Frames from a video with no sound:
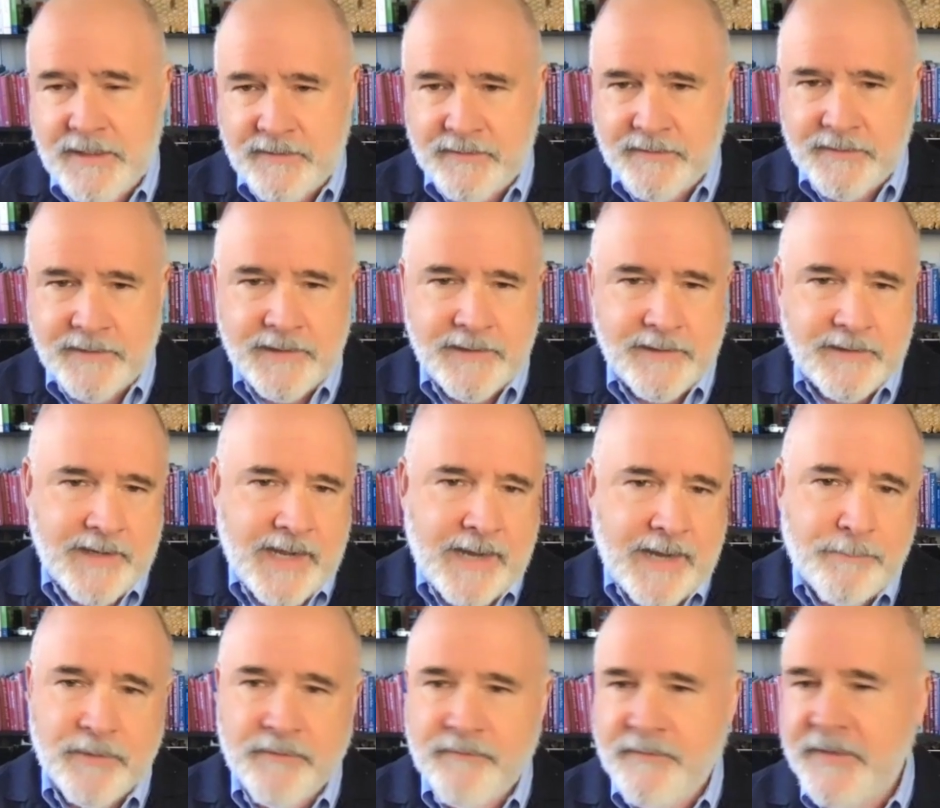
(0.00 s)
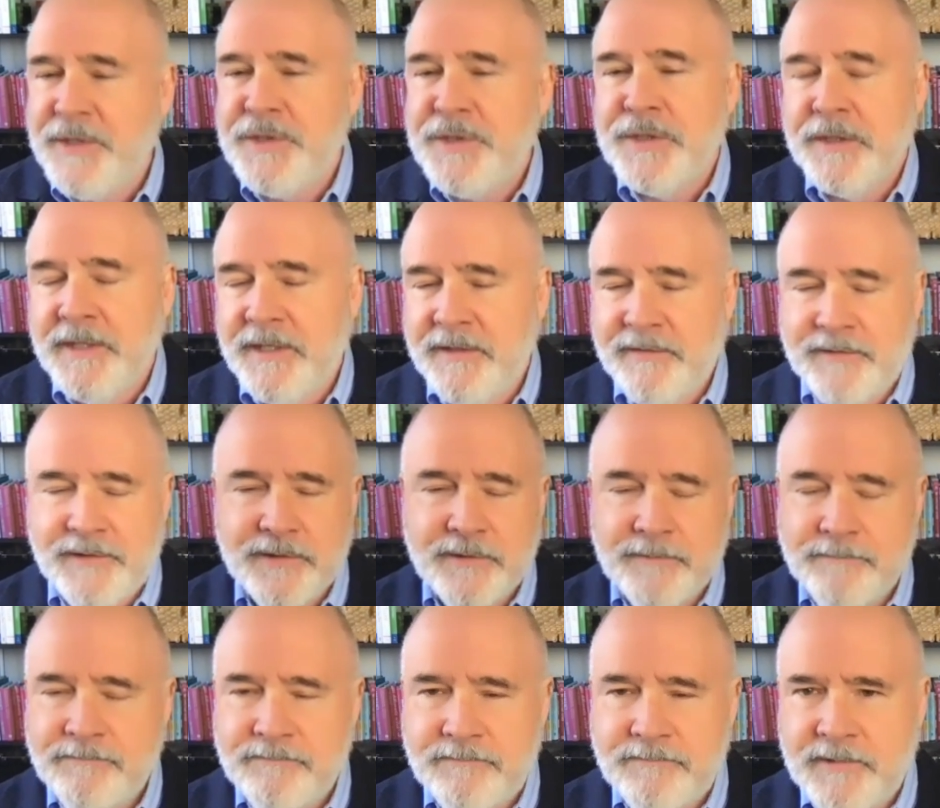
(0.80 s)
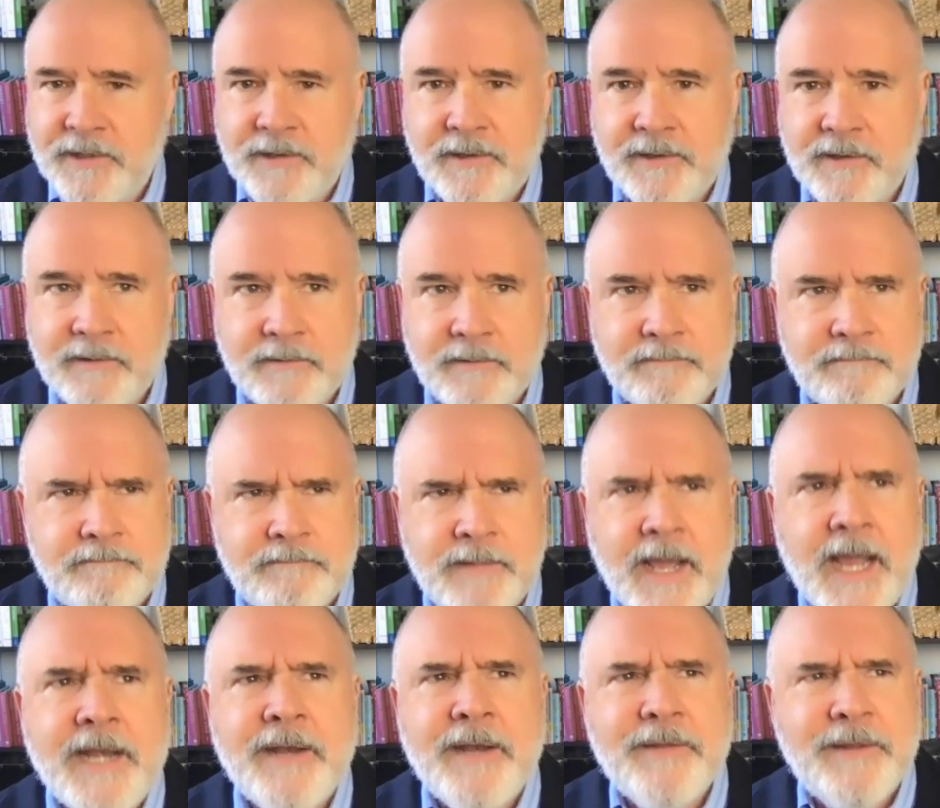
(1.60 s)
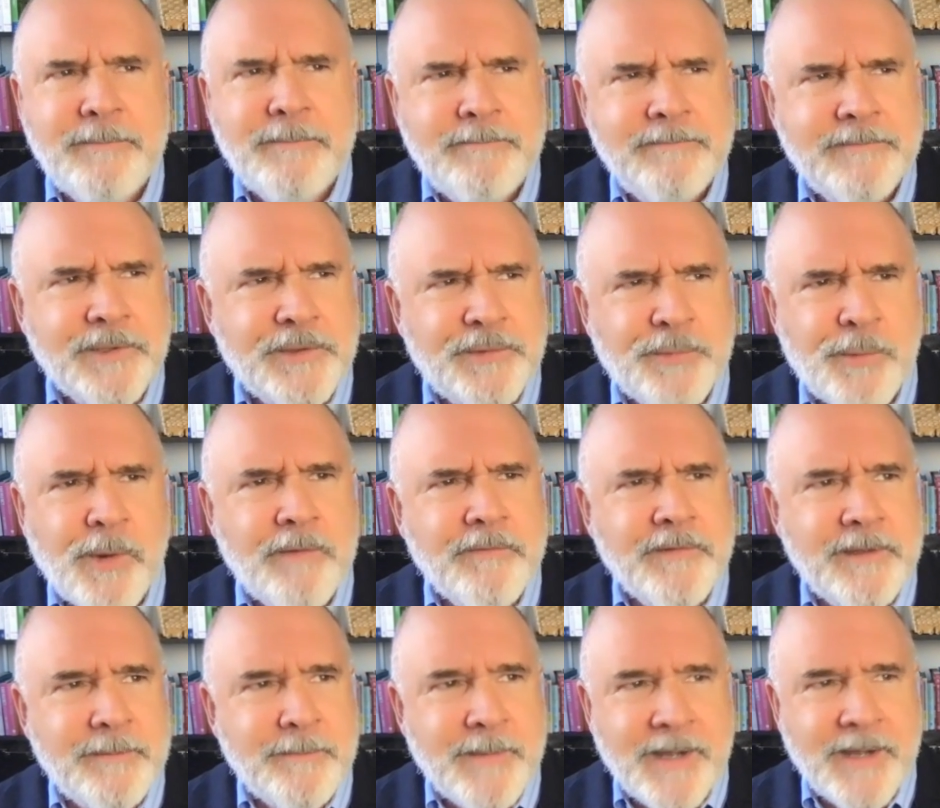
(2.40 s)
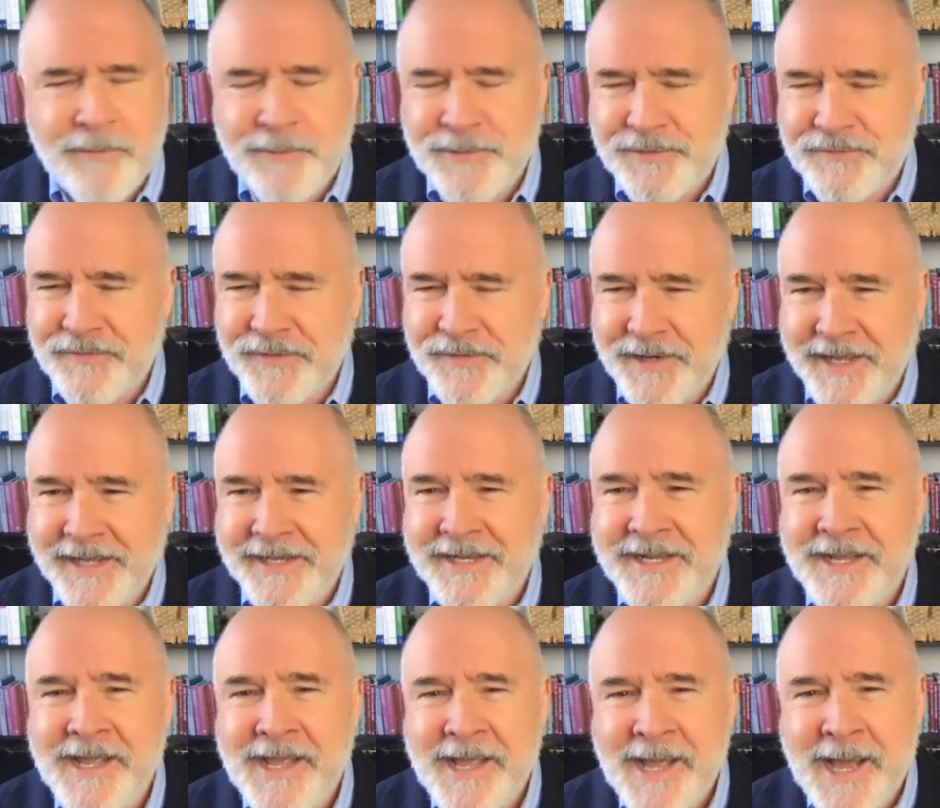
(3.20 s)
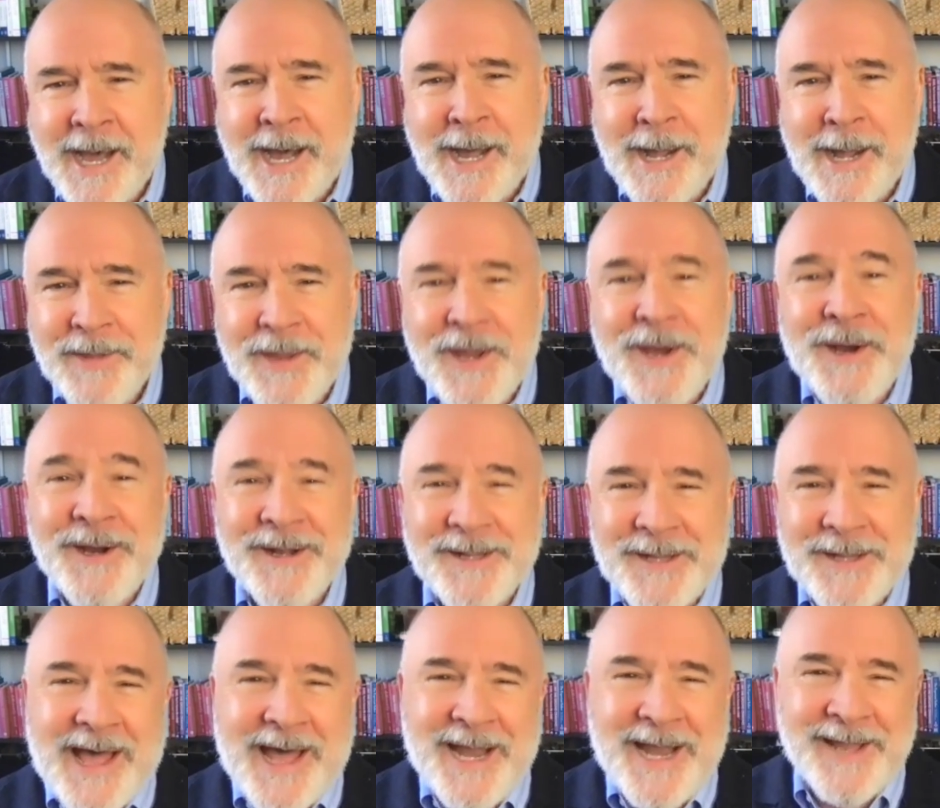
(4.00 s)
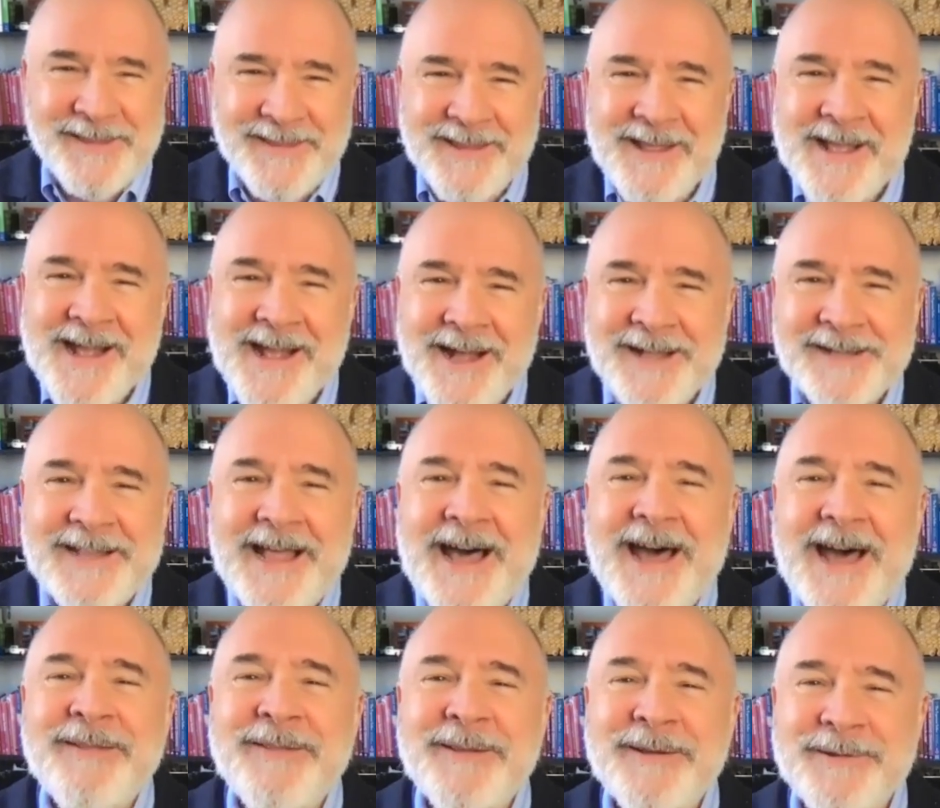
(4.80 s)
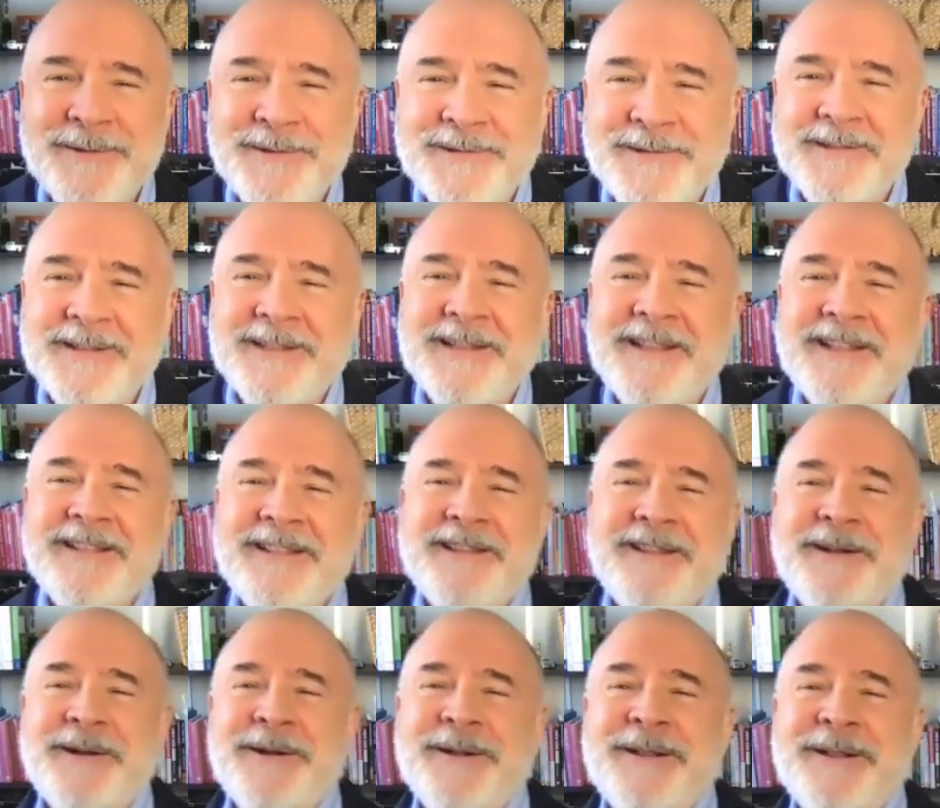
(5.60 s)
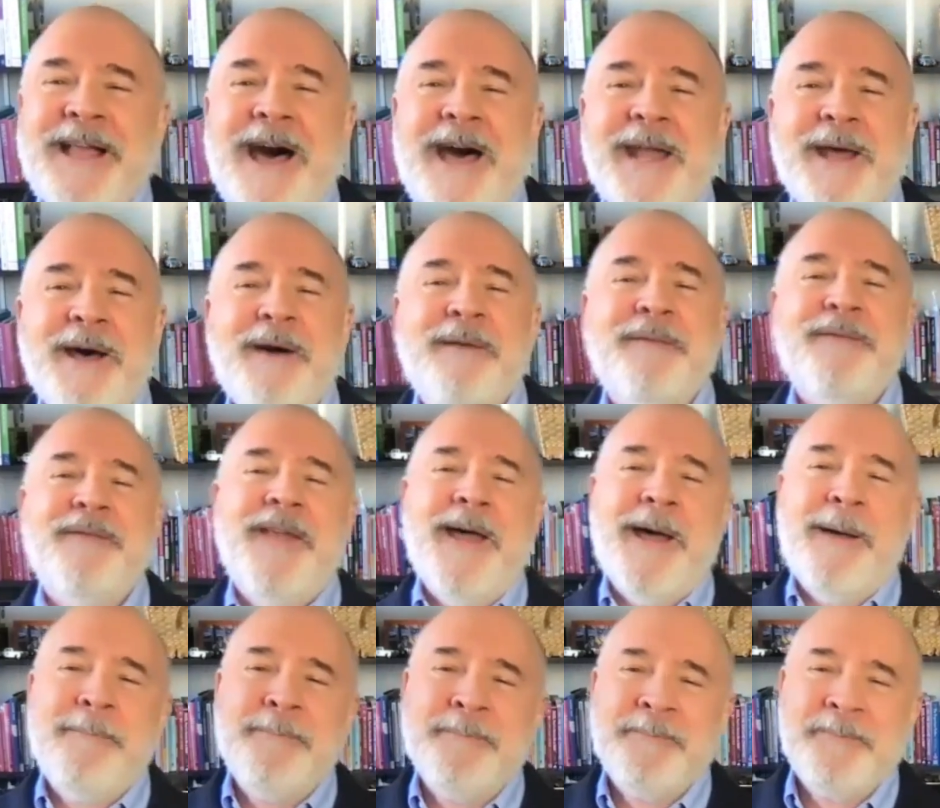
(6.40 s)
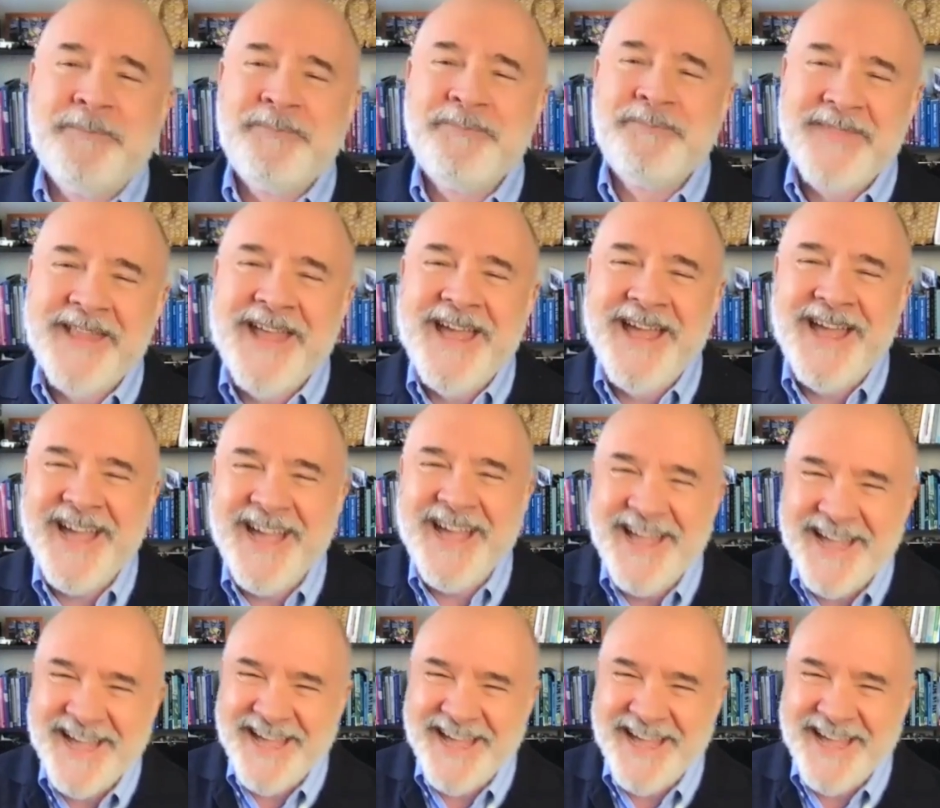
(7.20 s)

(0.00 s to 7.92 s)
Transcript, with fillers: the hypervigilant there there are nine of them or 12 of them i always forget uh, there are a lot of a lot of those there are a lot nine of them. Yeah.